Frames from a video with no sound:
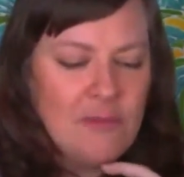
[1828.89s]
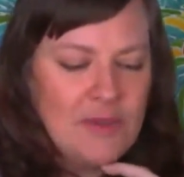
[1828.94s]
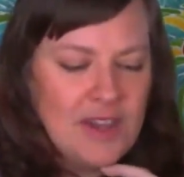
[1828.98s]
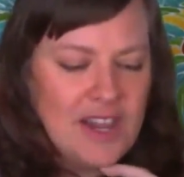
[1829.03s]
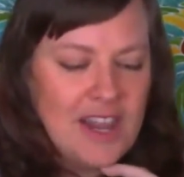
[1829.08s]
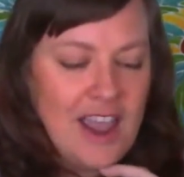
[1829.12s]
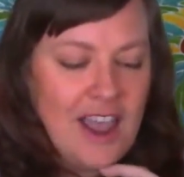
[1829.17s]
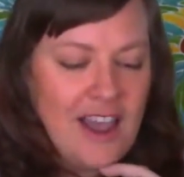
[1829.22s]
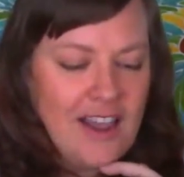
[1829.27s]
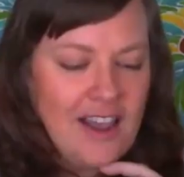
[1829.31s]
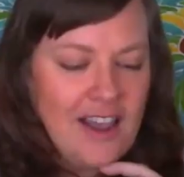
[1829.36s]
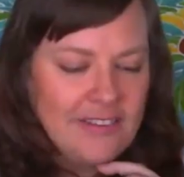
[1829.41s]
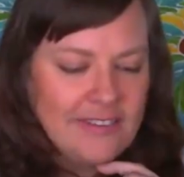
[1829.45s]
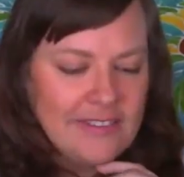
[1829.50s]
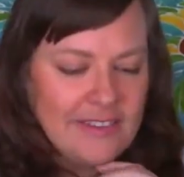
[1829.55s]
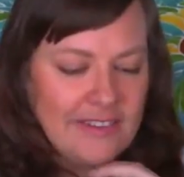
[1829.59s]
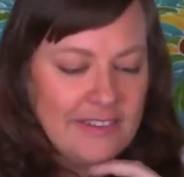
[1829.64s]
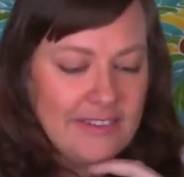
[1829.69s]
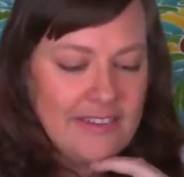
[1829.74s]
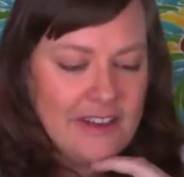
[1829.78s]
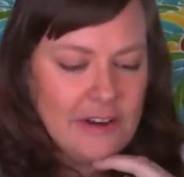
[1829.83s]
He asked,
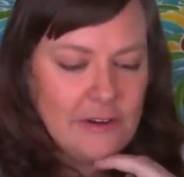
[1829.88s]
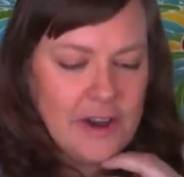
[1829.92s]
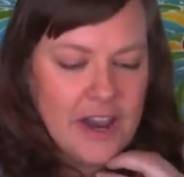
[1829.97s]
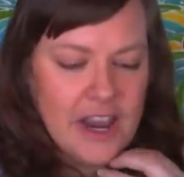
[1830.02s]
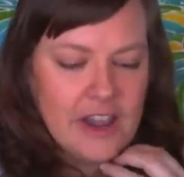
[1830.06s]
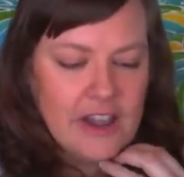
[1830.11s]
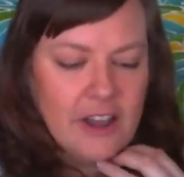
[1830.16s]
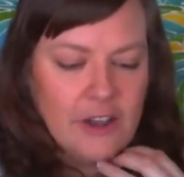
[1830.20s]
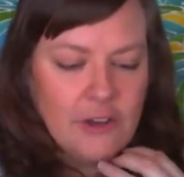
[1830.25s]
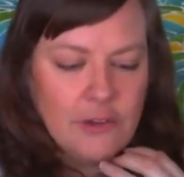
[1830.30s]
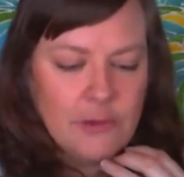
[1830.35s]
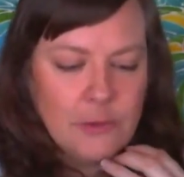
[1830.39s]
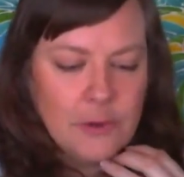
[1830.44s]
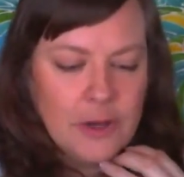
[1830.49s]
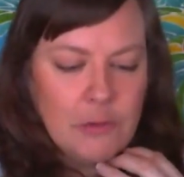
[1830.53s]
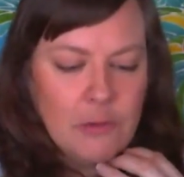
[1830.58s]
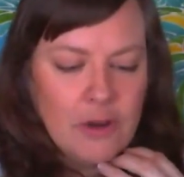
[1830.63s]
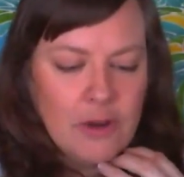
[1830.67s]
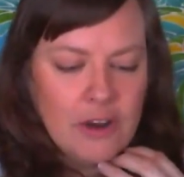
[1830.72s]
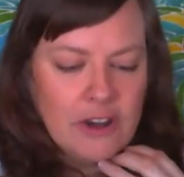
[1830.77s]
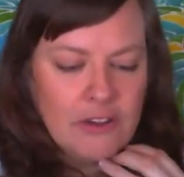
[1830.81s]
is there a country
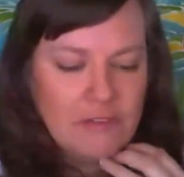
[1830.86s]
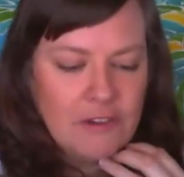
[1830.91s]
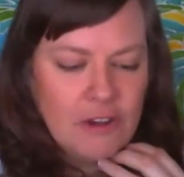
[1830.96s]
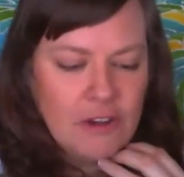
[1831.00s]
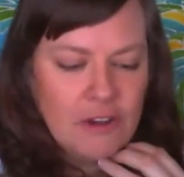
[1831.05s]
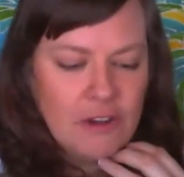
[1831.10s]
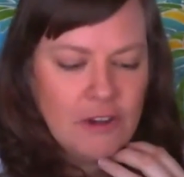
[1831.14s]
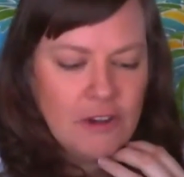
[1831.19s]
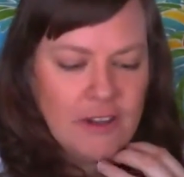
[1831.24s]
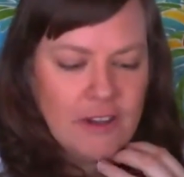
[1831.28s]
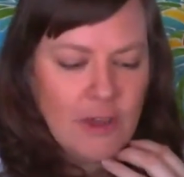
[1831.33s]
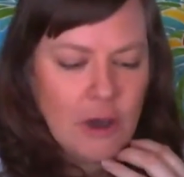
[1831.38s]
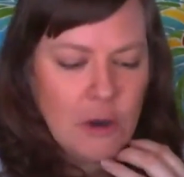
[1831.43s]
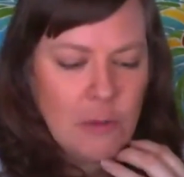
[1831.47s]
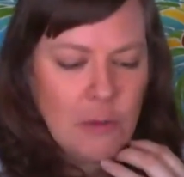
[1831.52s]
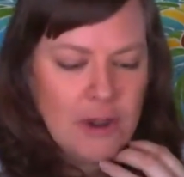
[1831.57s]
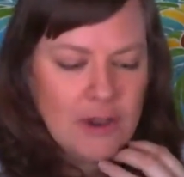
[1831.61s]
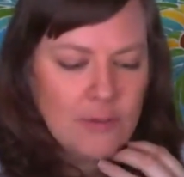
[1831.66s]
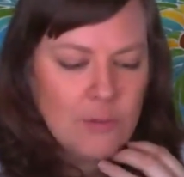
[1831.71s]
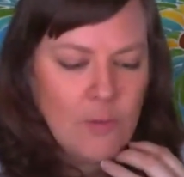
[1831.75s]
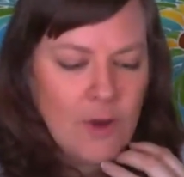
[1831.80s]
one of you guys
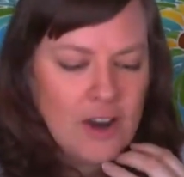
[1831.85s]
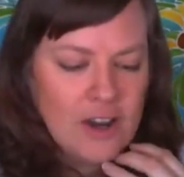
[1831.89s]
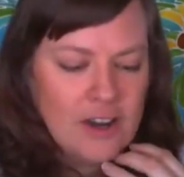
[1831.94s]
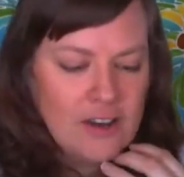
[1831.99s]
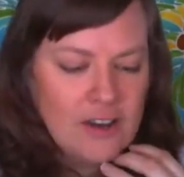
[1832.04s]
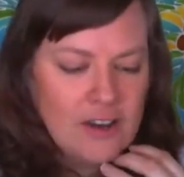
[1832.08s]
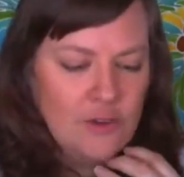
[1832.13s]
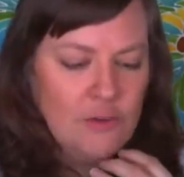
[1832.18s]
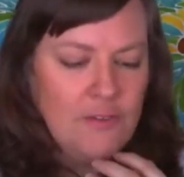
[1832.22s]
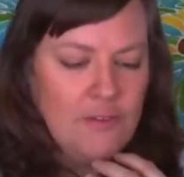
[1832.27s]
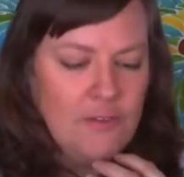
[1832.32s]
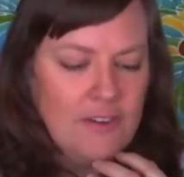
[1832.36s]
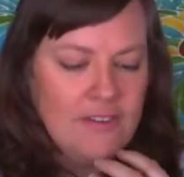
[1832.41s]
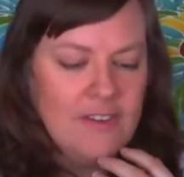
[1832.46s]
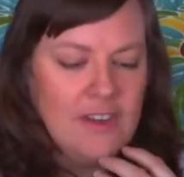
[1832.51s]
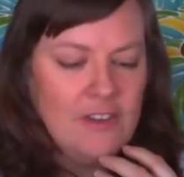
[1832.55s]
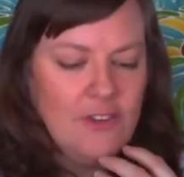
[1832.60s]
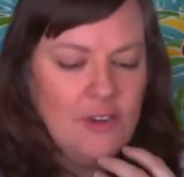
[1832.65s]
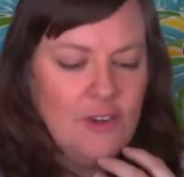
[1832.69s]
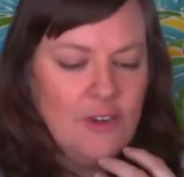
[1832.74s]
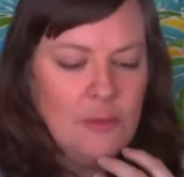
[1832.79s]
always wanted to
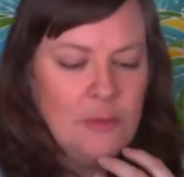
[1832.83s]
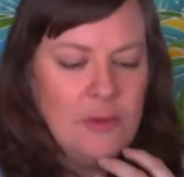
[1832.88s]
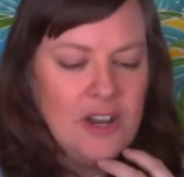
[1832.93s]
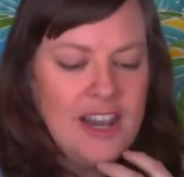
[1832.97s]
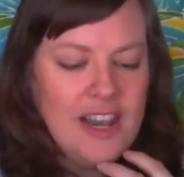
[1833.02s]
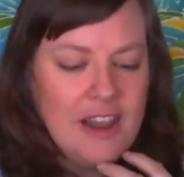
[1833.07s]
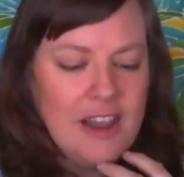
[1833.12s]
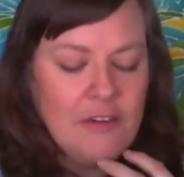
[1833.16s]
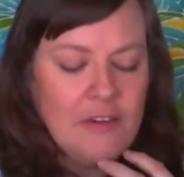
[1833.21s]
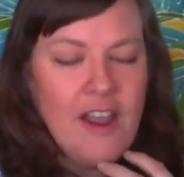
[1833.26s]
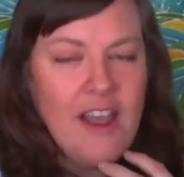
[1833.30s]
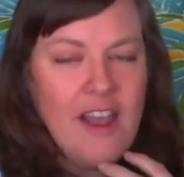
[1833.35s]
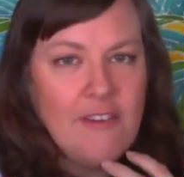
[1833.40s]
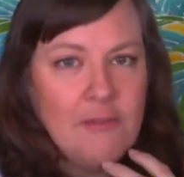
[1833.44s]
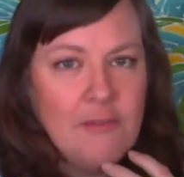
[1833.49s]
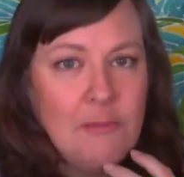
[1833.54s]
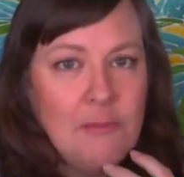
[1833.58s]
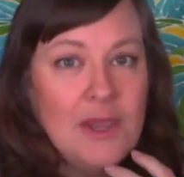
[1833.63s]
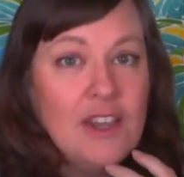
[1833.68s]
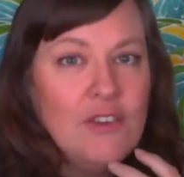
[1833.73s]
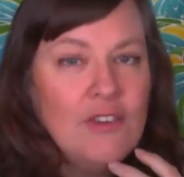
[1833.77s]
visit to but never
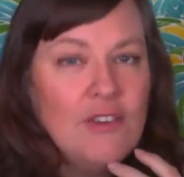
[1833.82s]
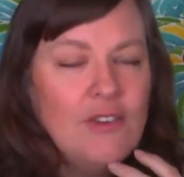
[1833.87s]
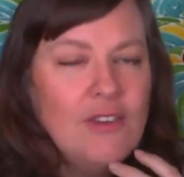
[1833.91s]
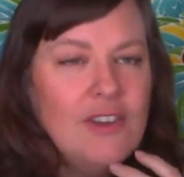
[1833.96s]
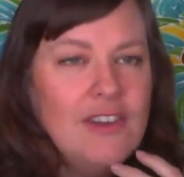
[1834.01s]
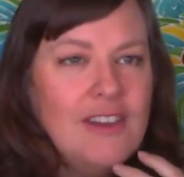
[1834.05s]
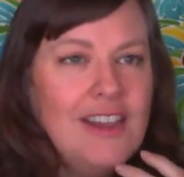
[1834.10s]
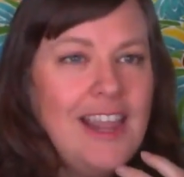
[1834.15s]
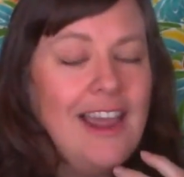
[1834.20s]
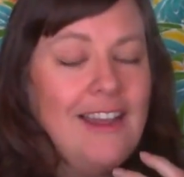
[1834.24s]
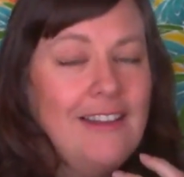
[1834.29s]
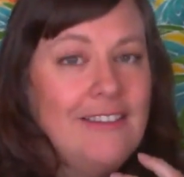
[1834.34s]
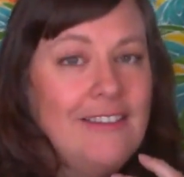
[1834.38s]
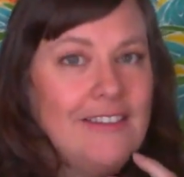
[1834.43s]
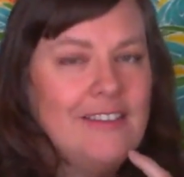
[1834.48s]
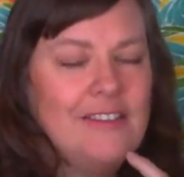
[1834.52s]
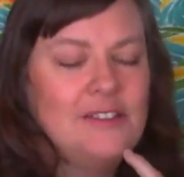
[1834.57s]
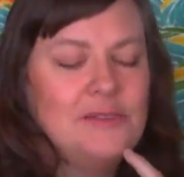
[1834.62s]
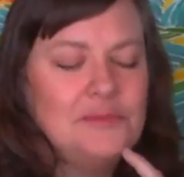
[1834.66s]
have been yet?